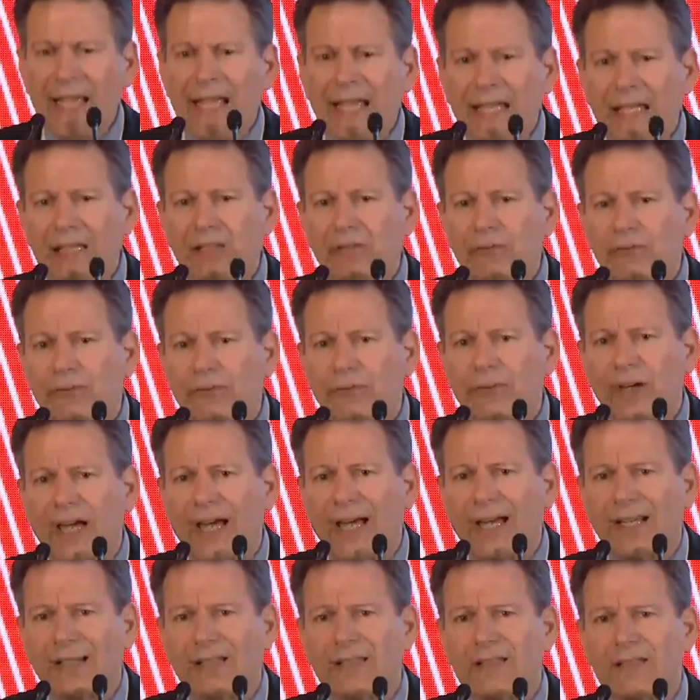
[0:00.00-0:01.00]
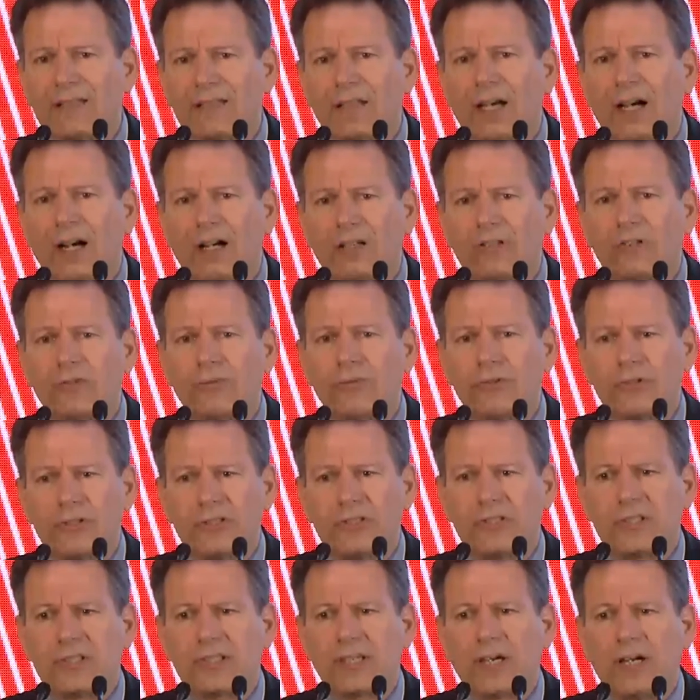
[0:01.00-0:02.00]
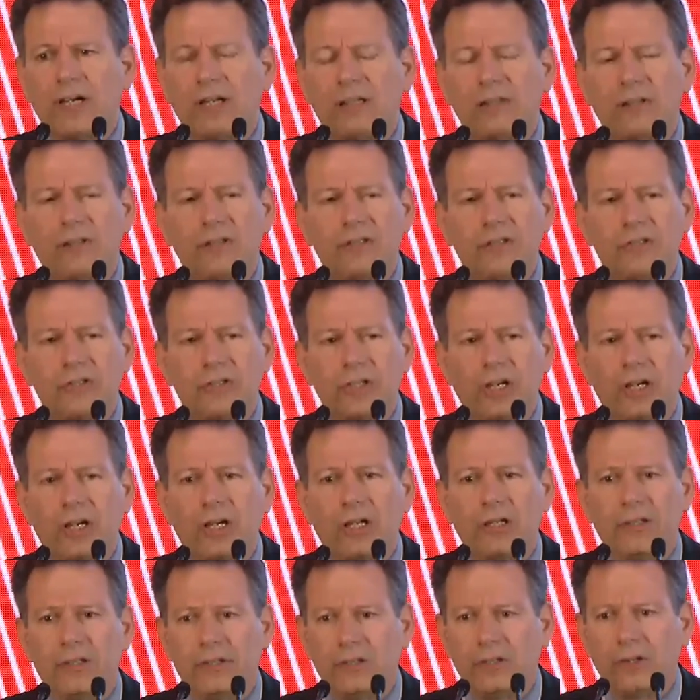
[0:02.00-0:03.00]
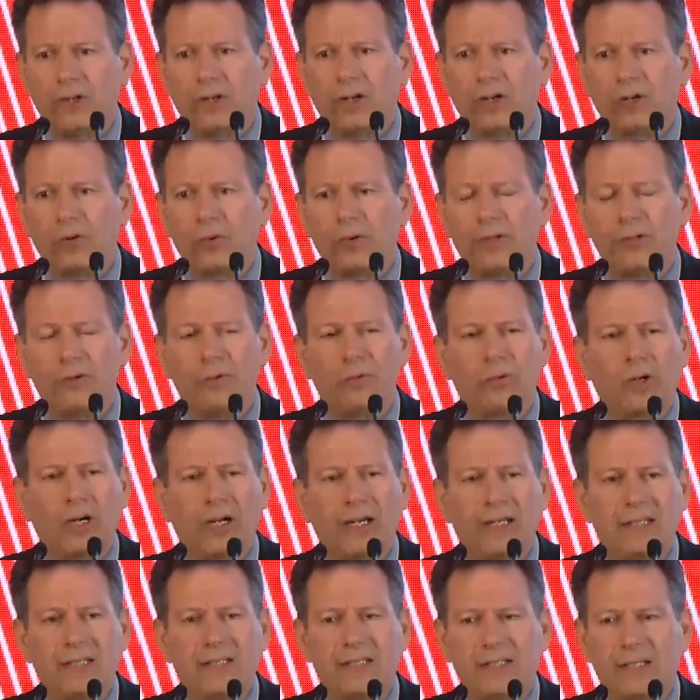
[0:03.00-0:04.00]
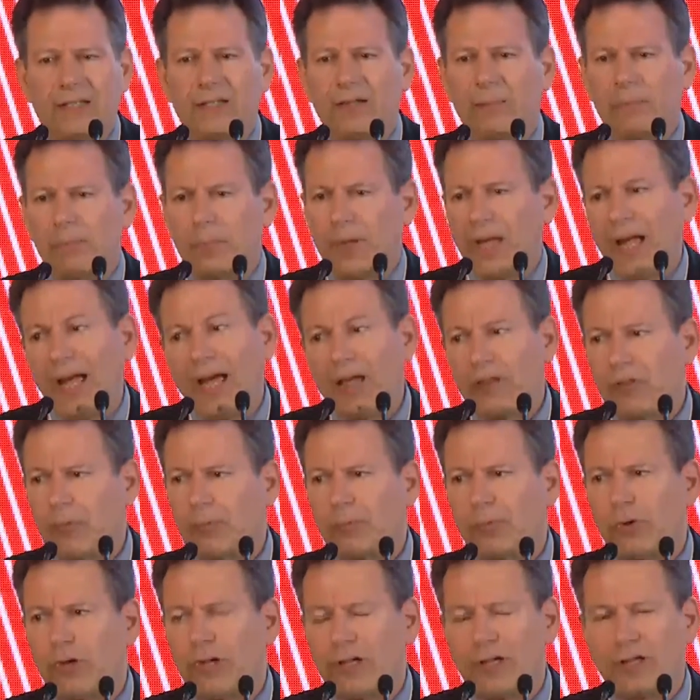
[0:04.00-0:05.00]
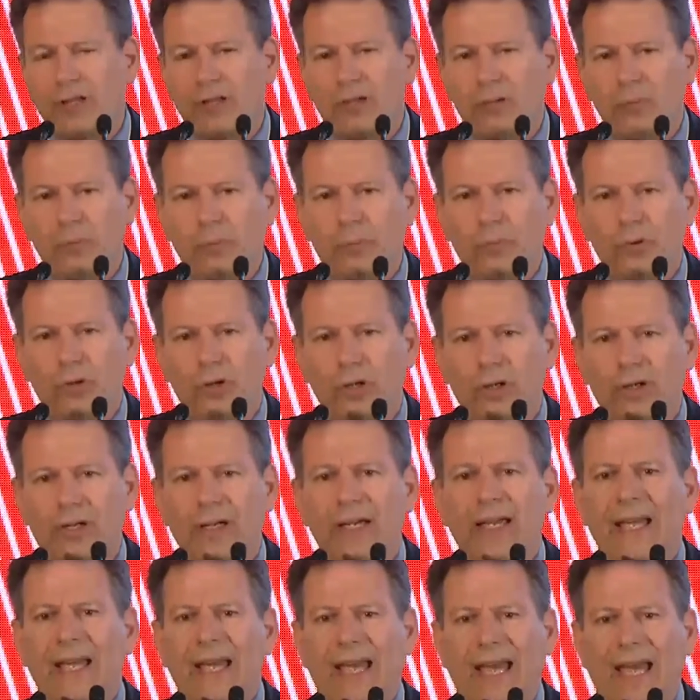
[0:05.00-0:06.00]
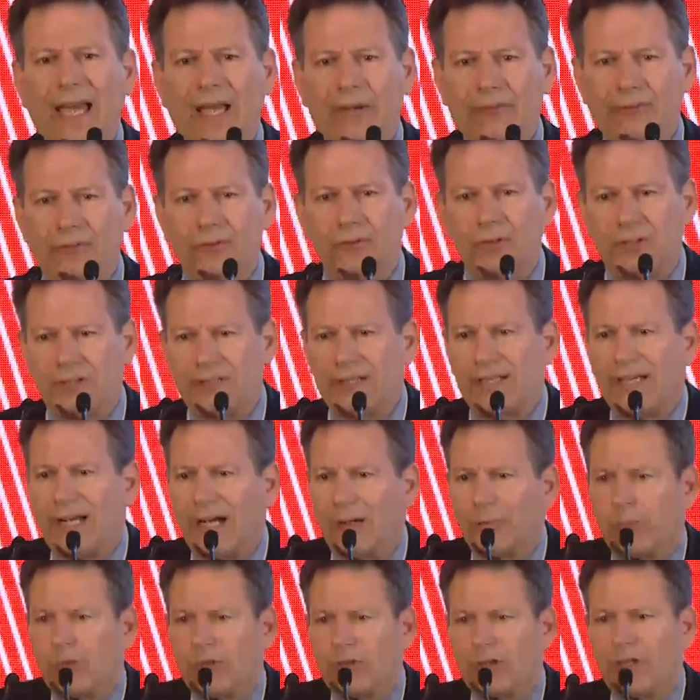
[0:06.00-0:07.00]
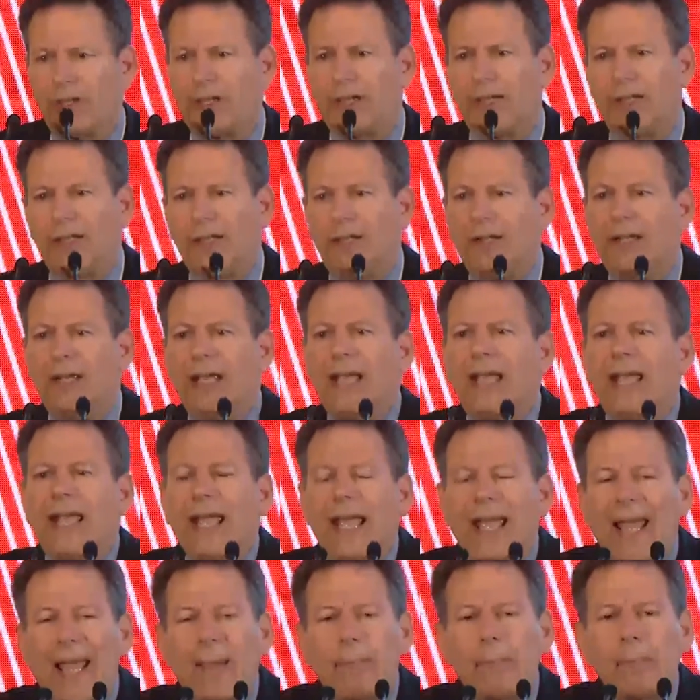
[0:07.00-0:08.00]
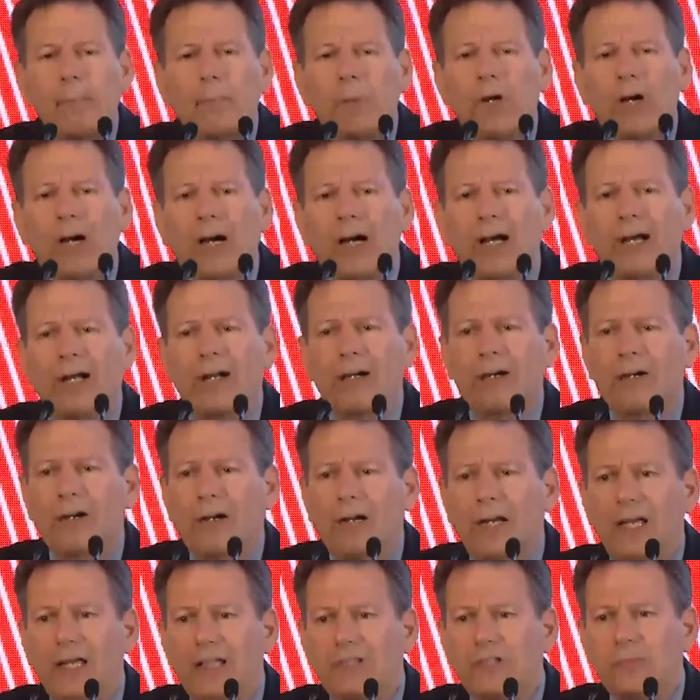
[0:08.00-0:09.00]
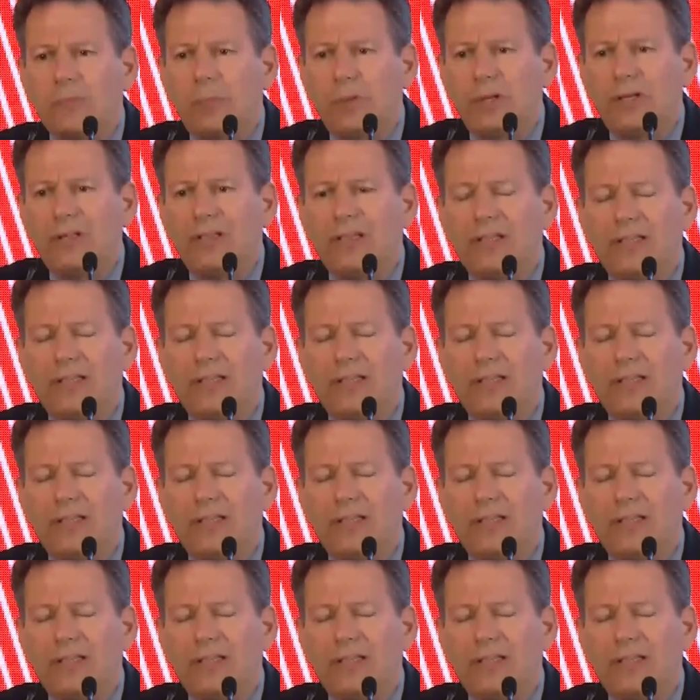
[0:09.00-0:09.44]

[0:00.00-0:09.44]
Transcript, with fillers: In fact, as Oxford scholar John Darwin writes in a path-breaking book after Tamerlane, empire has been the